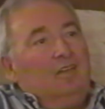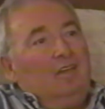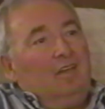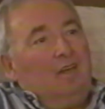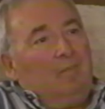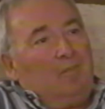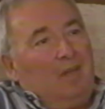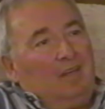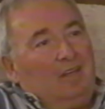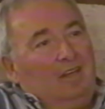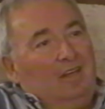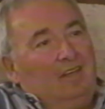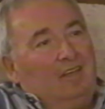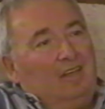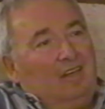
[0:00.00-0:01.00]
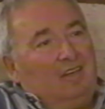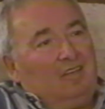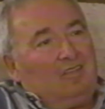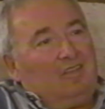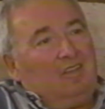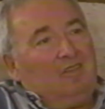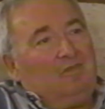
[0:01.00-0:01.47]
And a month later, I
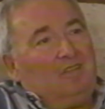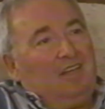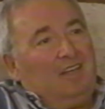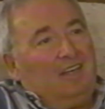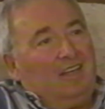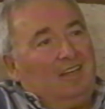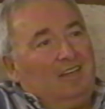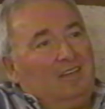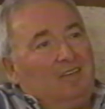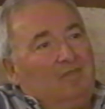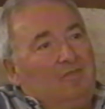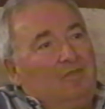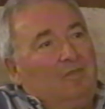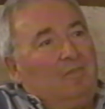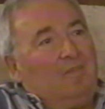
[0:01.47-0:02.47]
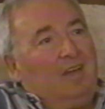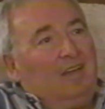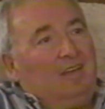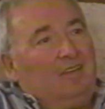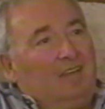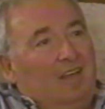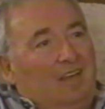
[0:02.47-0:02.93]
received a letter from
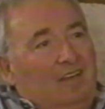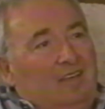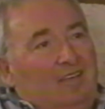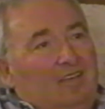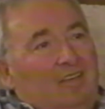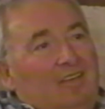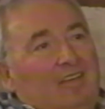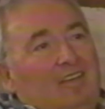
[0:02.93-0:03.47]
my tante,